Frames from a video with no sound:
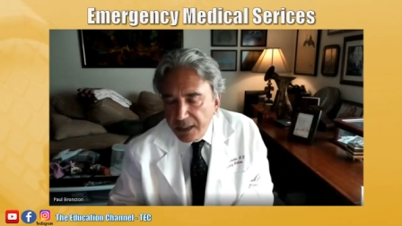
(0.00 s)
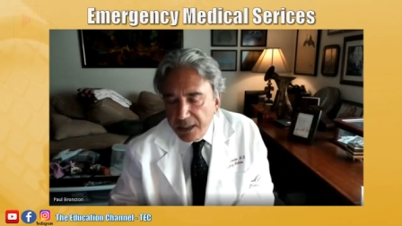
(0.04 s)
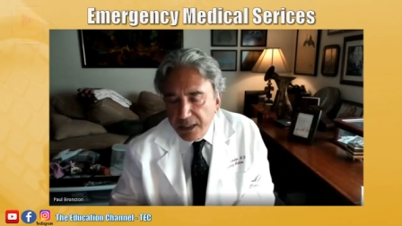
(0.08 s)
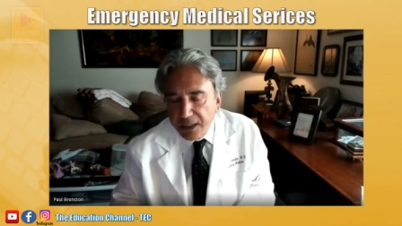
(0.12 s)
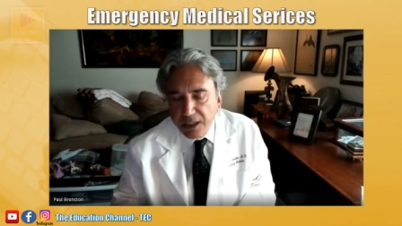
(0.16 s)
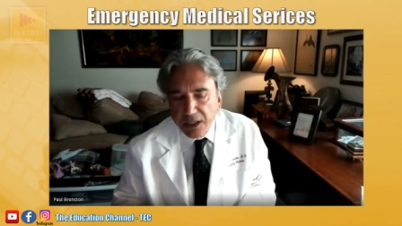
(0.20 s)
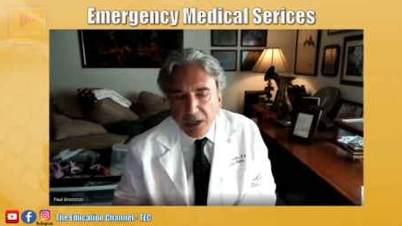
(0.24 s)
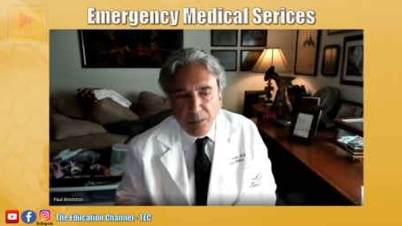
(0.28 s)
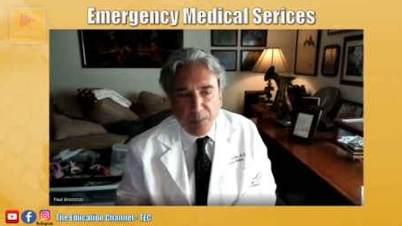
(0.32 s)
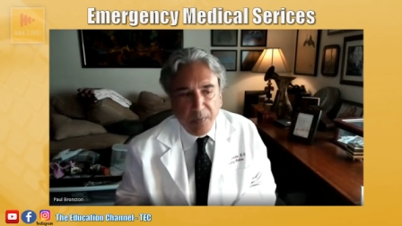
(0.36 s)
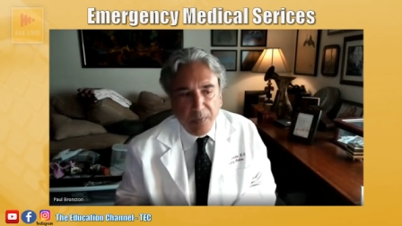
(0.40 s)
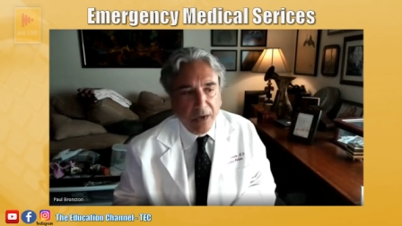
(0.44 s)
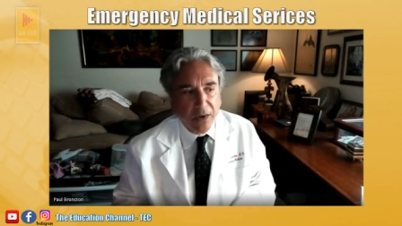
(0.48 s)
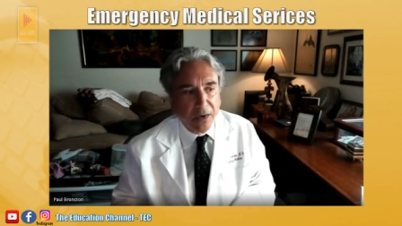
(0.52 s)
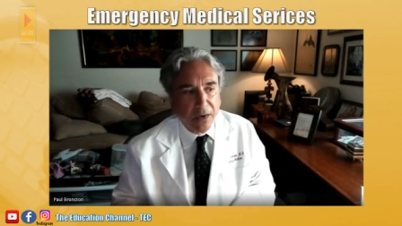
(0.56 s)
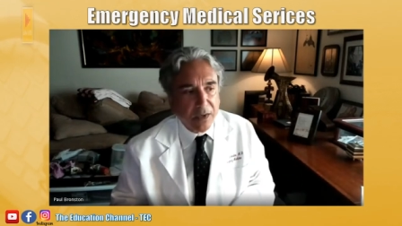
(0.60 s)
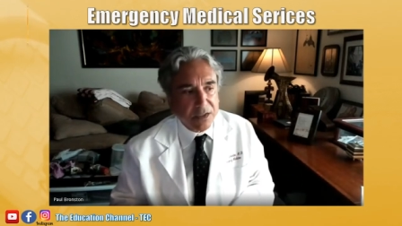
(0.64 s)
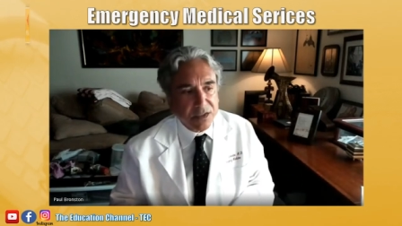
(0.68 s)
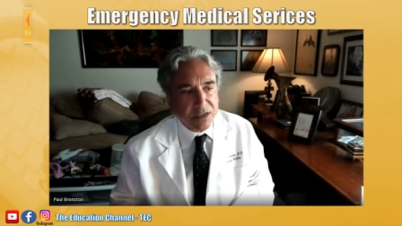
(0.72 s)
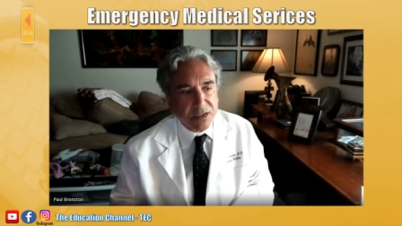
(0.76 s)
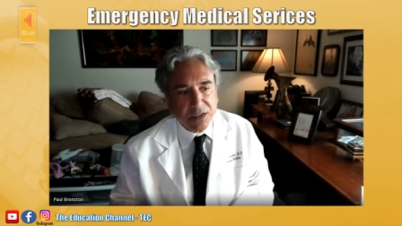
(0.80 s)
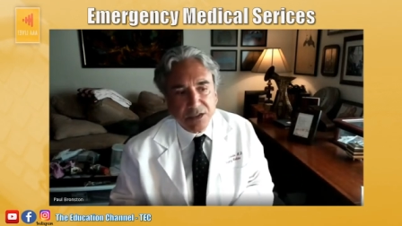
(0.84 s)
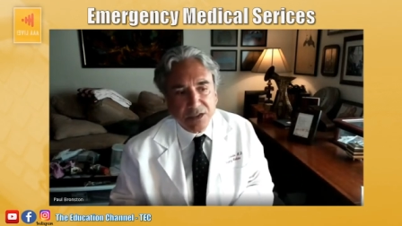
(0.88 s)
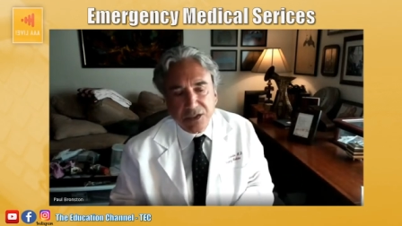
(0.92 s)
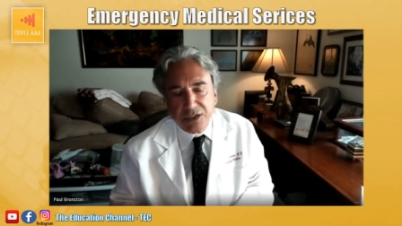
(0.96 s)
The
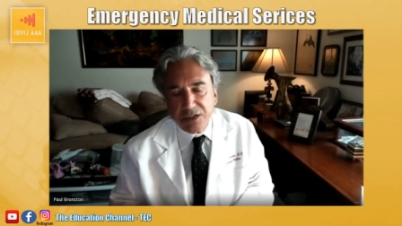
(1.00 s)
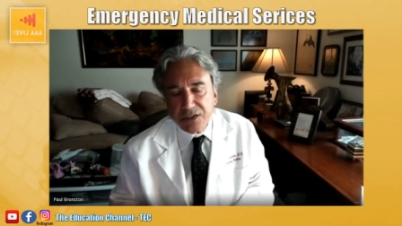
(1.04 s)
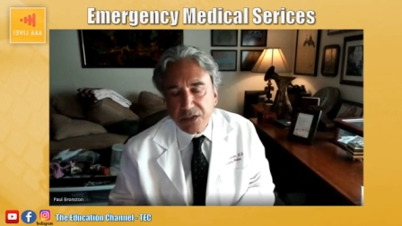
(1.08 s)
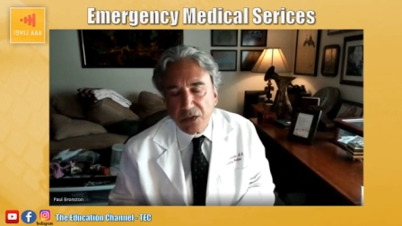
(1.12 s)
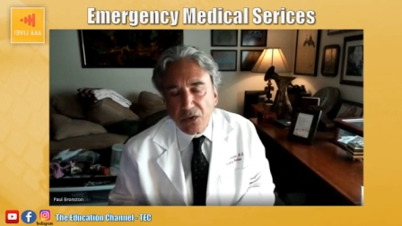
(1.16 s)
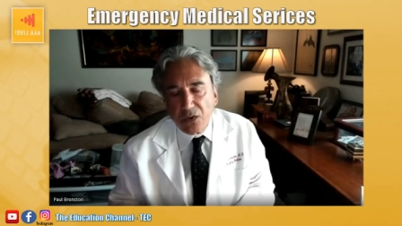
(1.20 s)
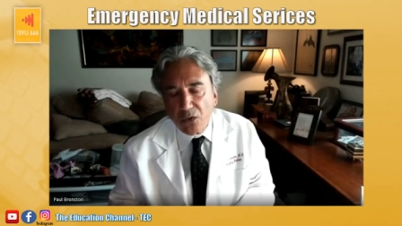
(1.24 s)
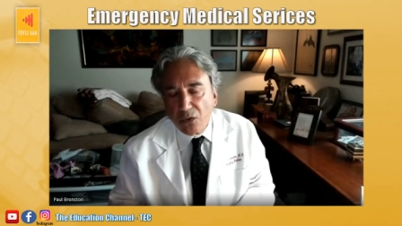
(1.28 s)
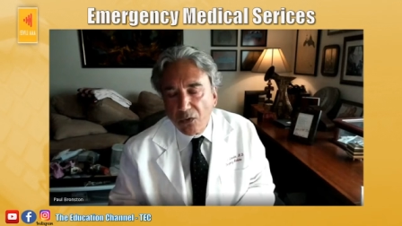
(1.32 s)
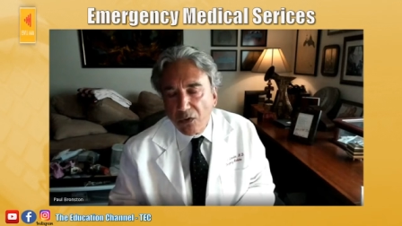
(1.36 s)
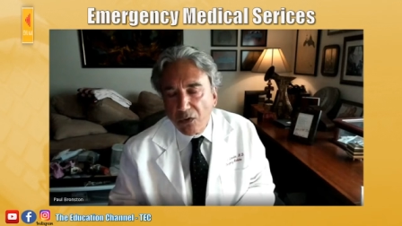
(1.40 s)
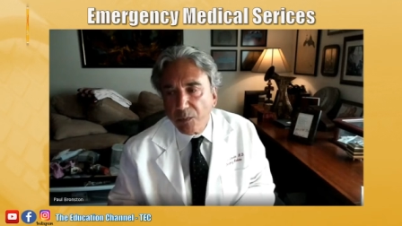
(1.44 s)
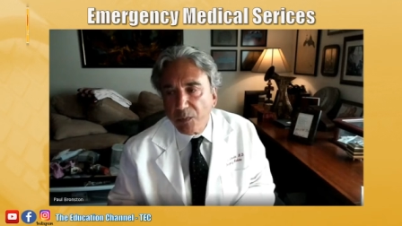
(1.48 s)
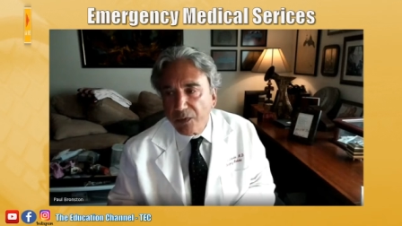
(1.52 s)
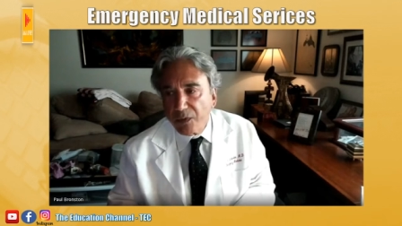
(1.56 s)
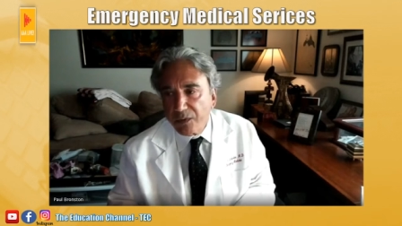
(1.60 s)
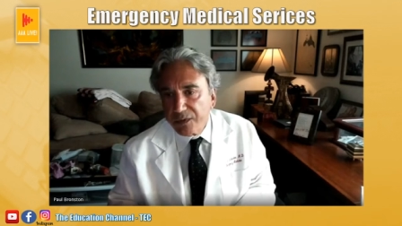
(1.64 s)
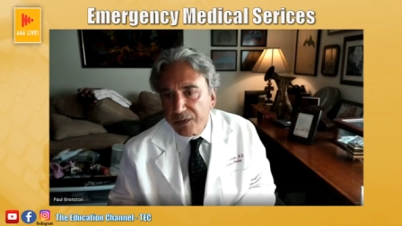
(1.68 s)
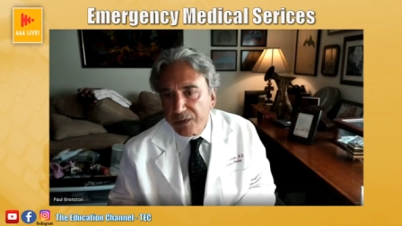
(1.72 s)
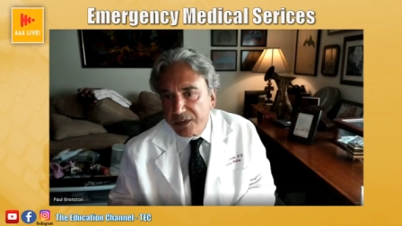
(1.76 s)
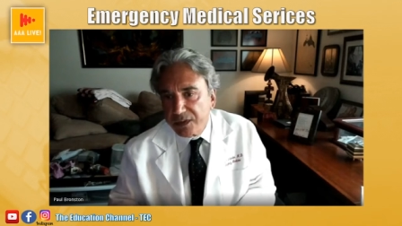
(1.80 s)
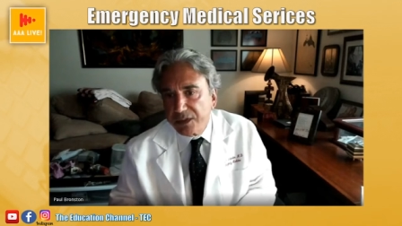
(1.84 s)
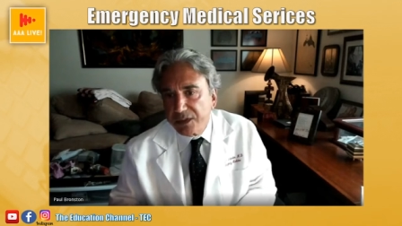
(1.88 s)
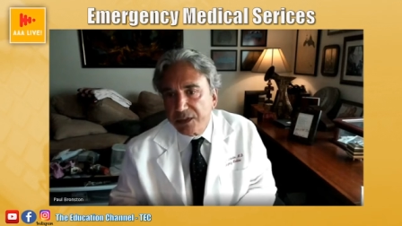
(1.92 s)
parents, it's just a horrible,